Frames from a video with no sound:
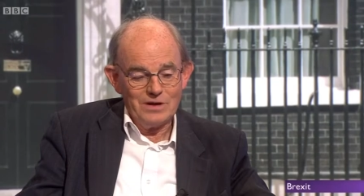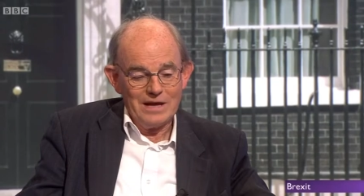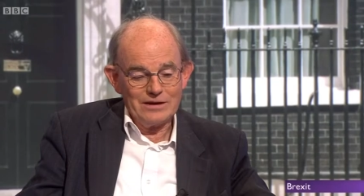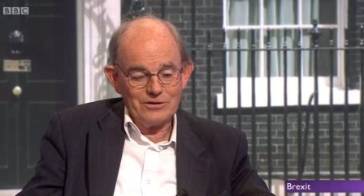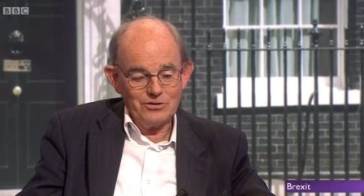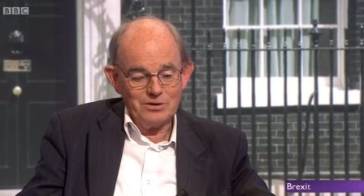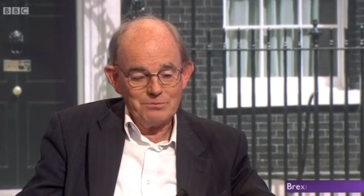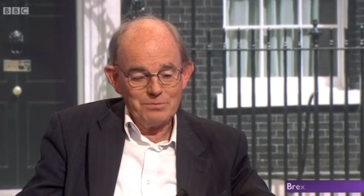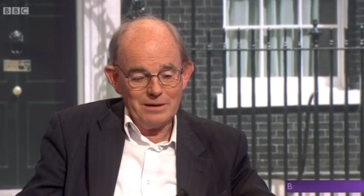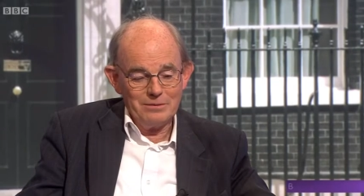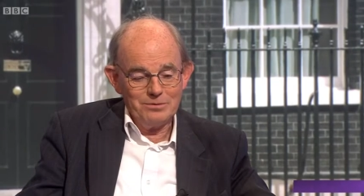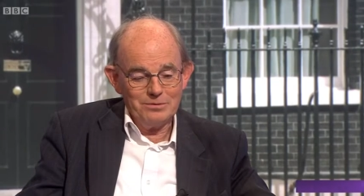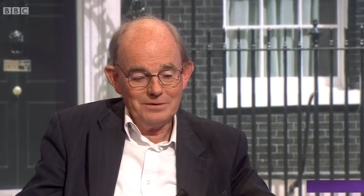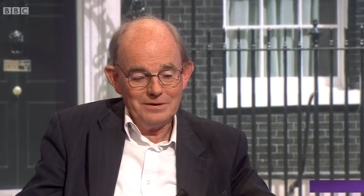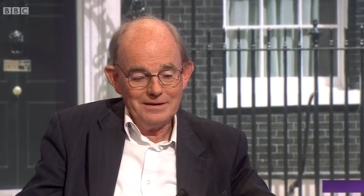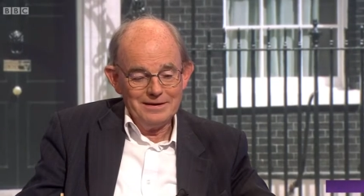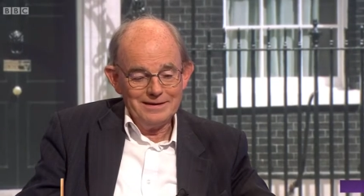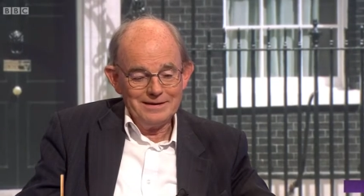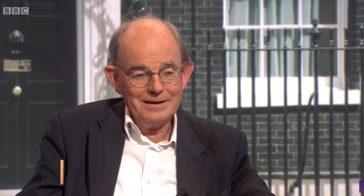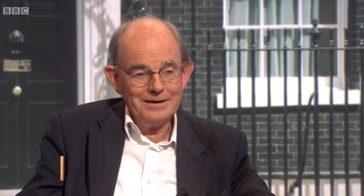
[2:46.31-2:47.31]
Actually, perhaps
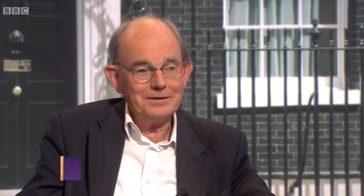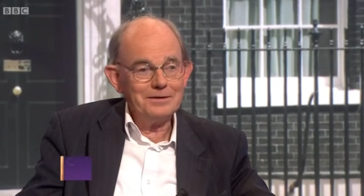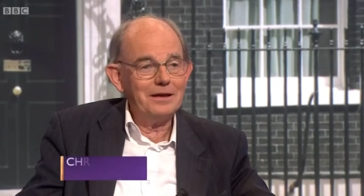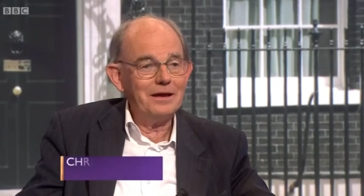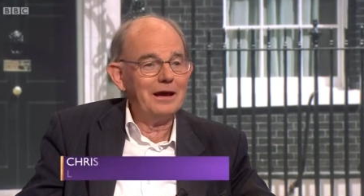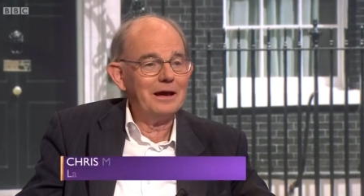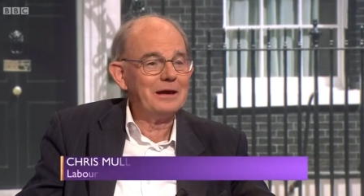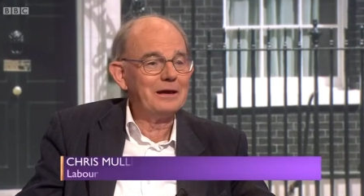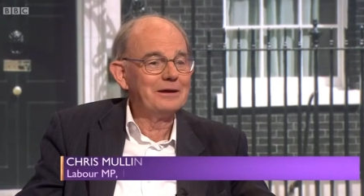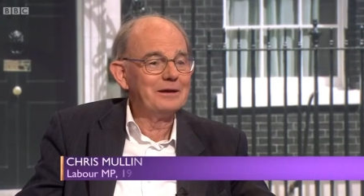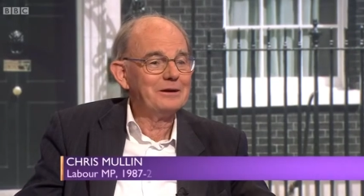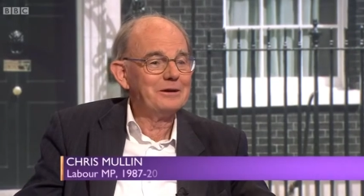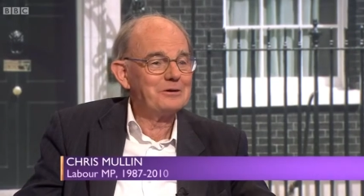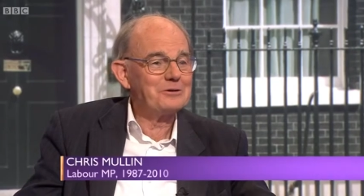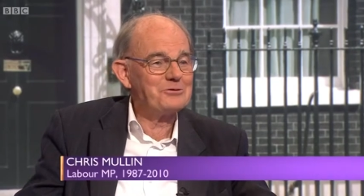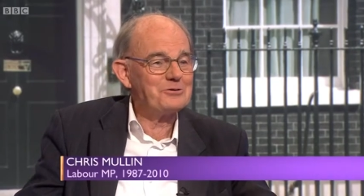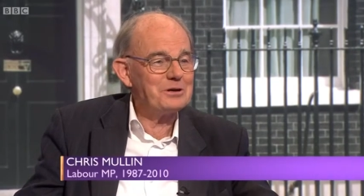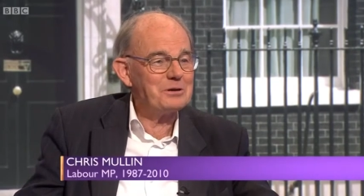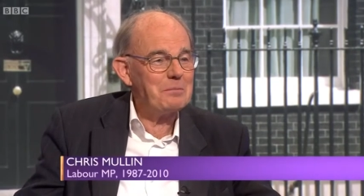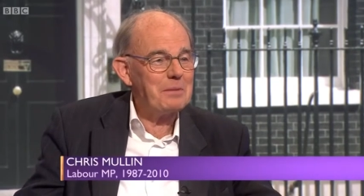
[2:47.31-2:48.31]
Kit and I
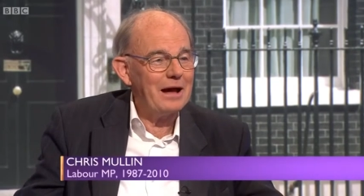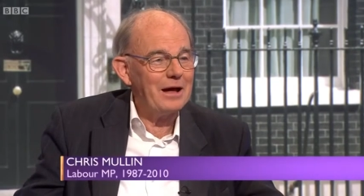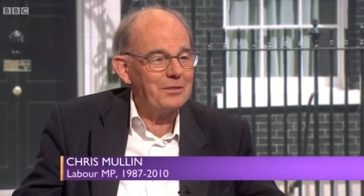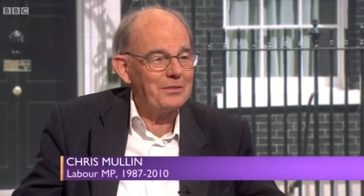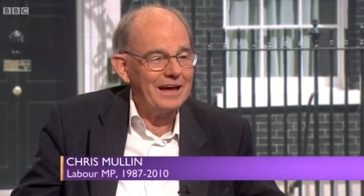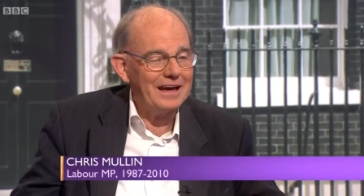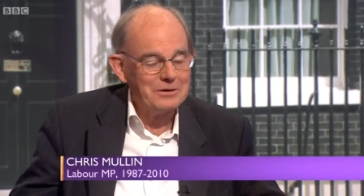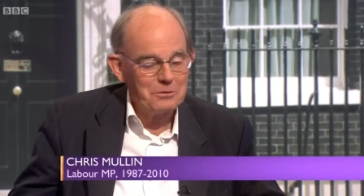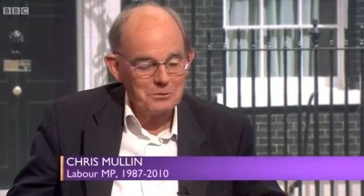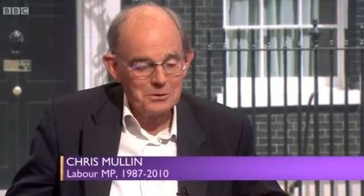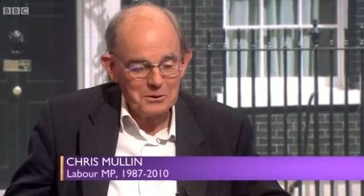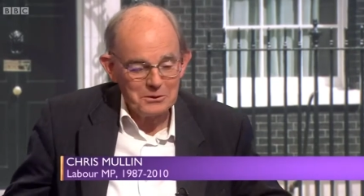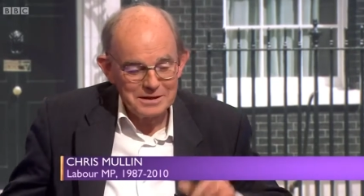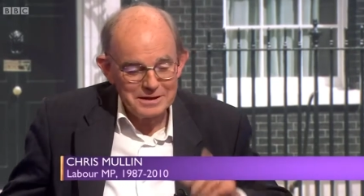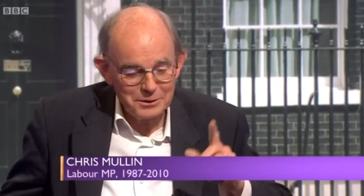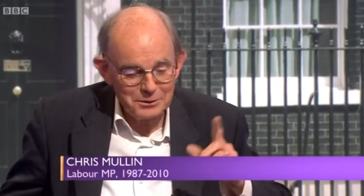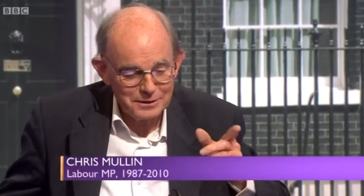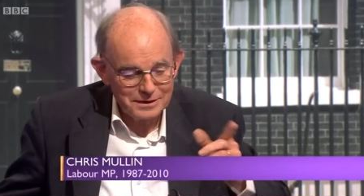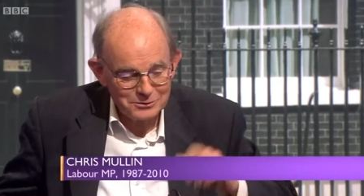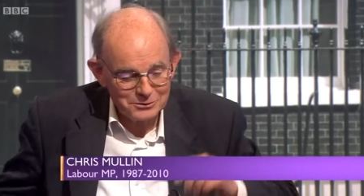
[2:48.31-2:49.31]
agree about that, although
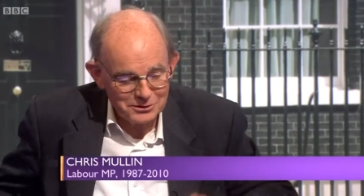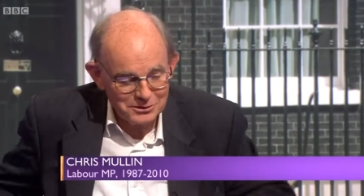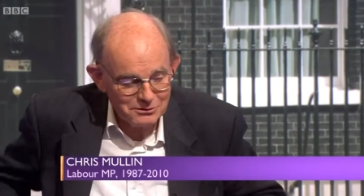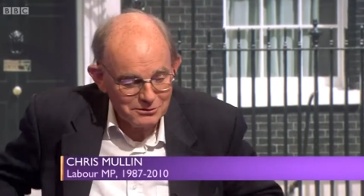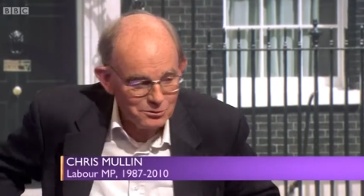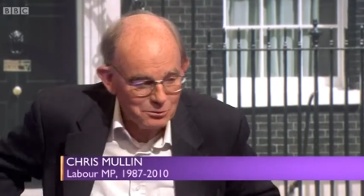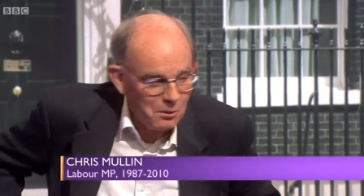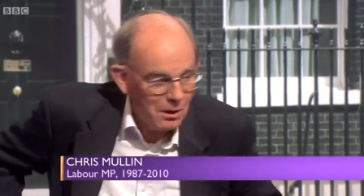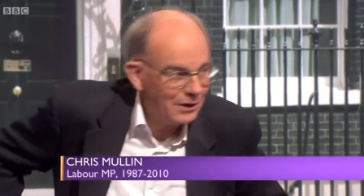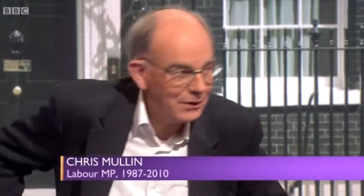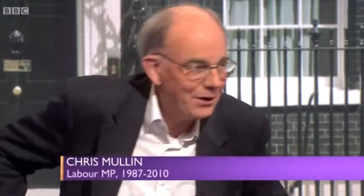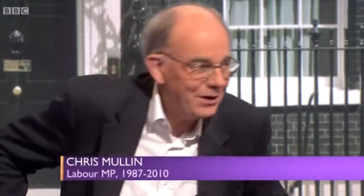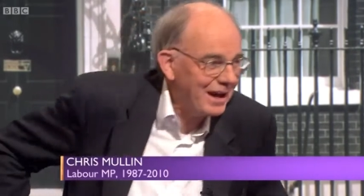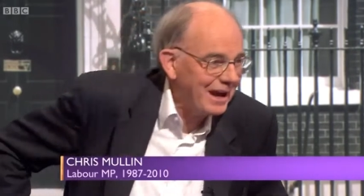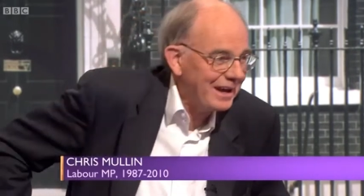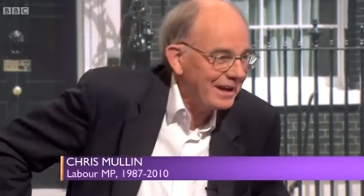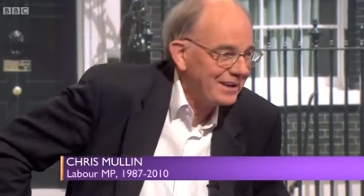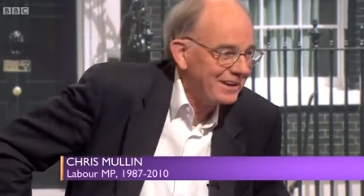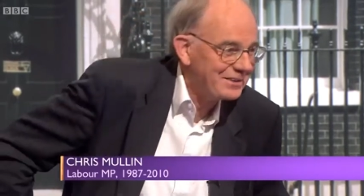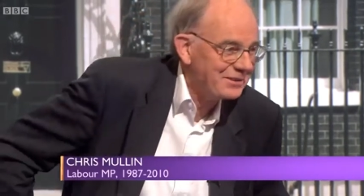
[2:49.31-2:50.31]
he thinks there is one and
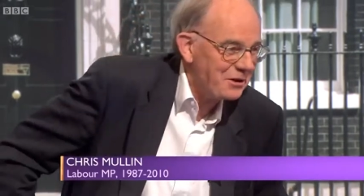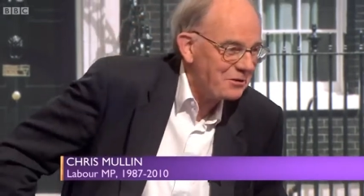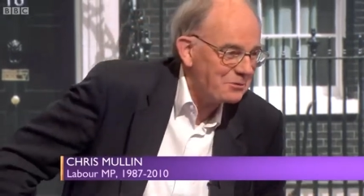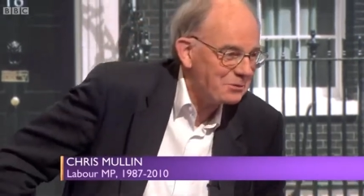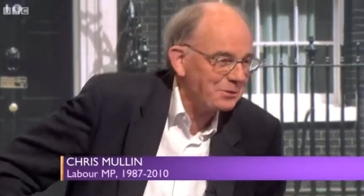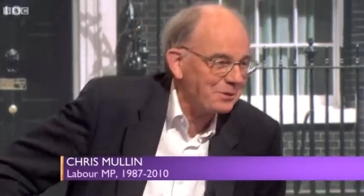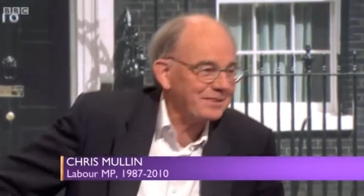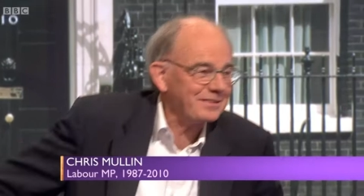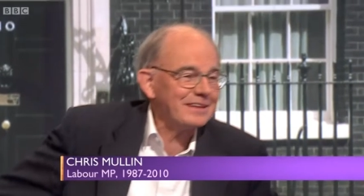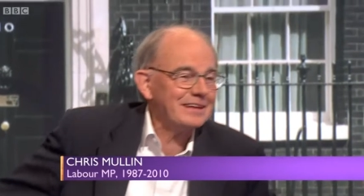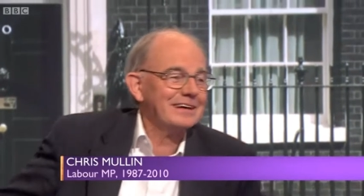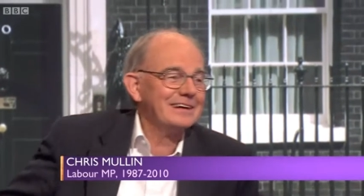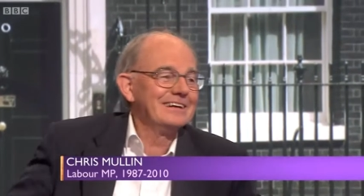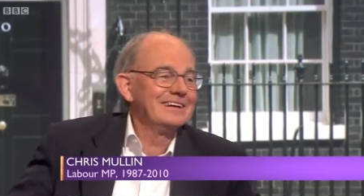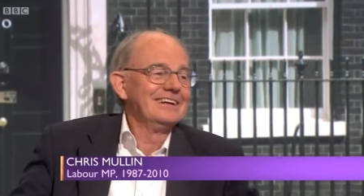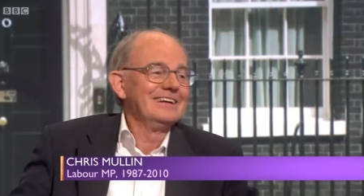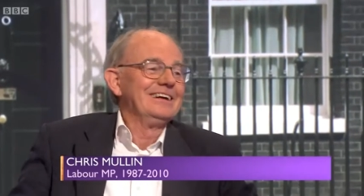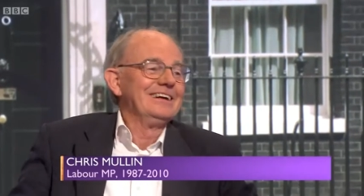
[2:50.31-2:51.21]
I don't think there